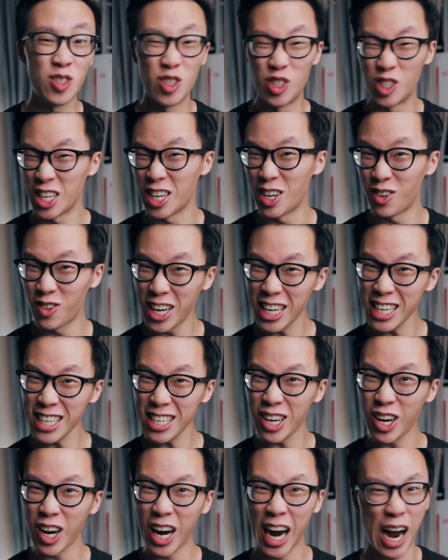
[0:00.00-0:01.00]
Did you get it
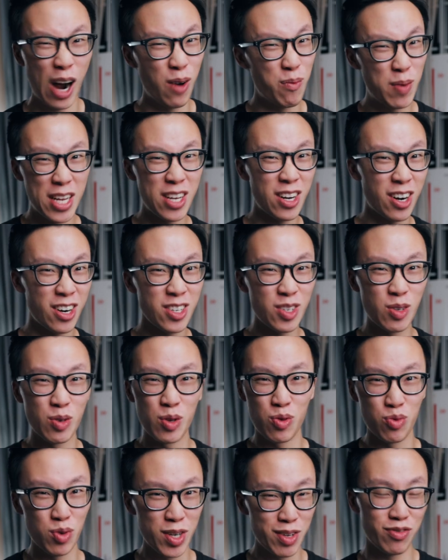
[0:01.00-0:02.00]
right? How many are you?
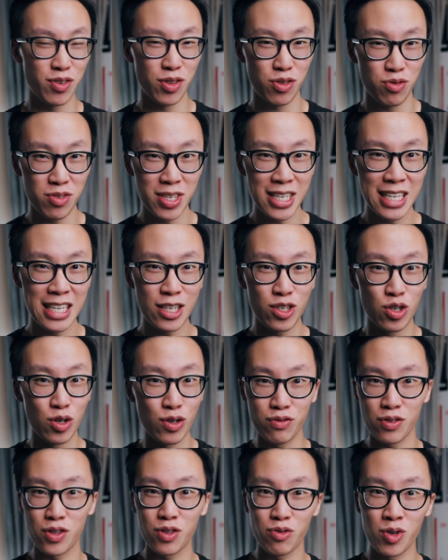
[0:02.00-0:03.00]
3 for 3,
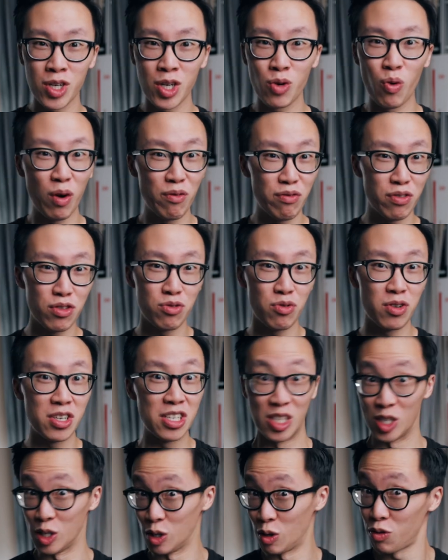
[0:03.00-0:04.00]
2 for 3, 1 for 3,
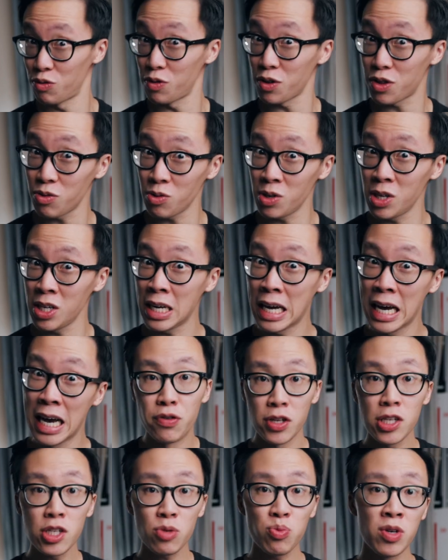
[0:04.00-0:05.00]
0 for 3?
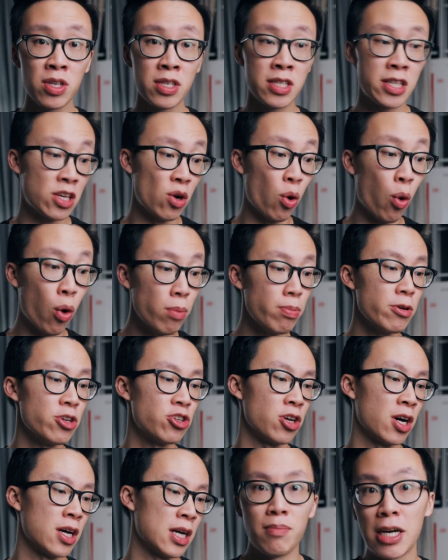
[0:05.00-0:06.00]
For this one, the orbit
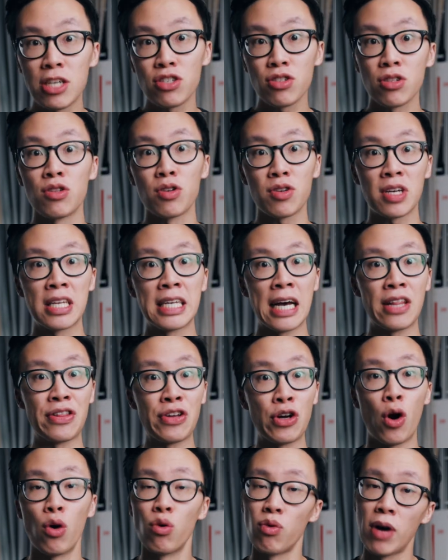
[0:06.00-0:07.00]
shot, I'm actually looking at
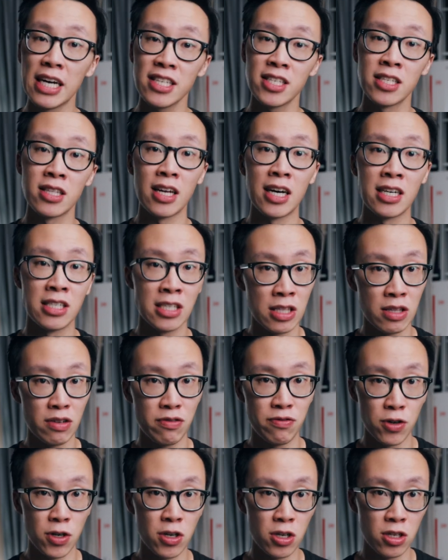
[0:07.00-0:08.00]
the horizon line in the
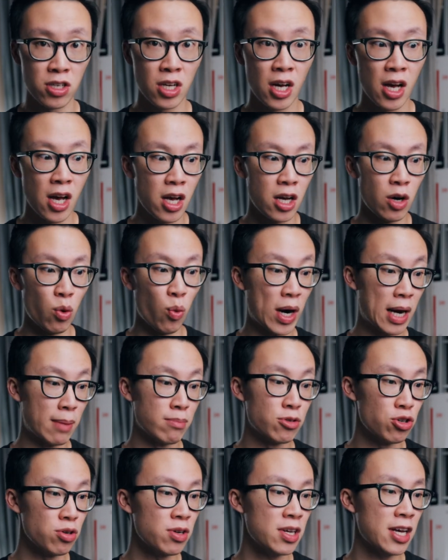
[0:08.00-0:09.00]
footage. When I'm
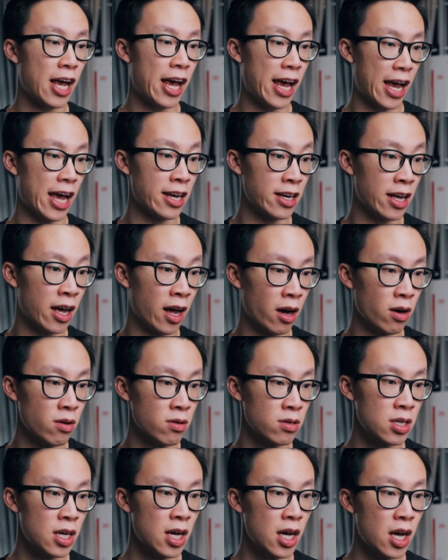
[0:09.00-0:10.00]
shooting
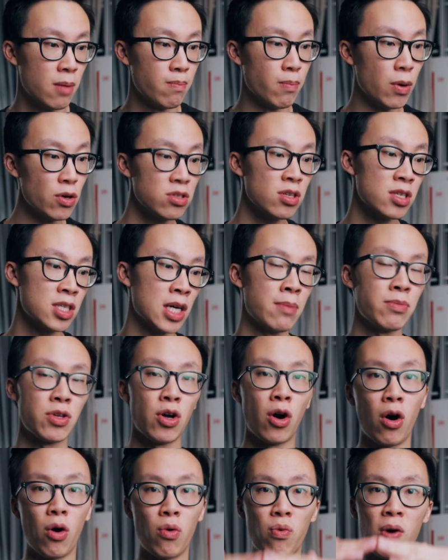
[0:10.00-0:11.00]
handheld, most of the time the
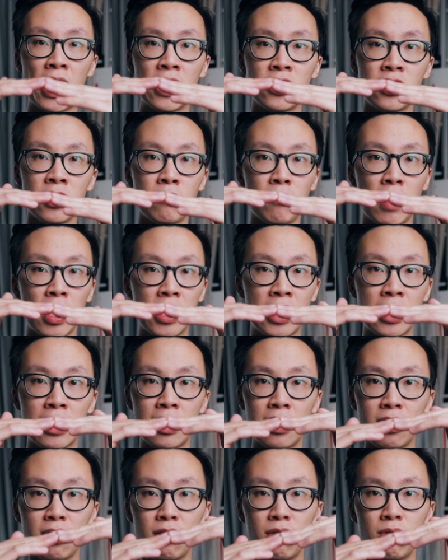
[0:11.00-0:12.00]
horizon might get
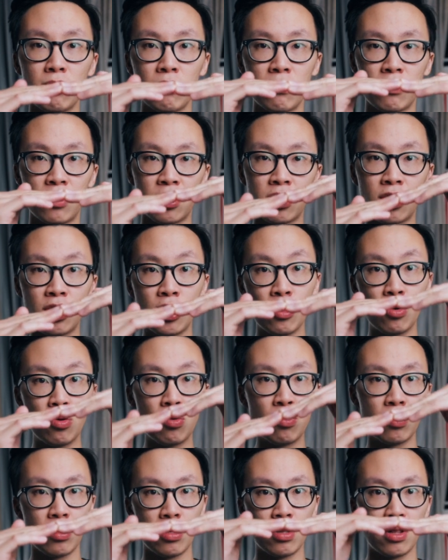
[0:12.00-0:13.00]
a little
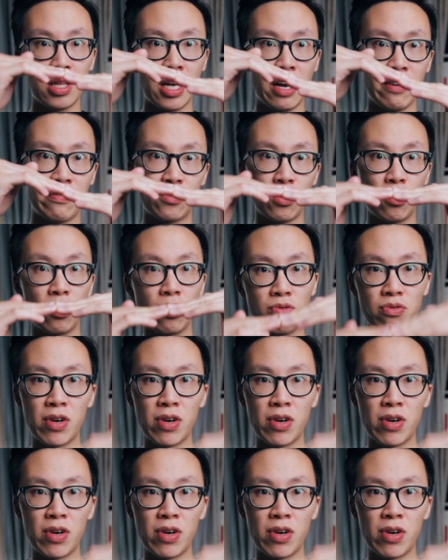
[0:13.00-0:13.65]
skewed left or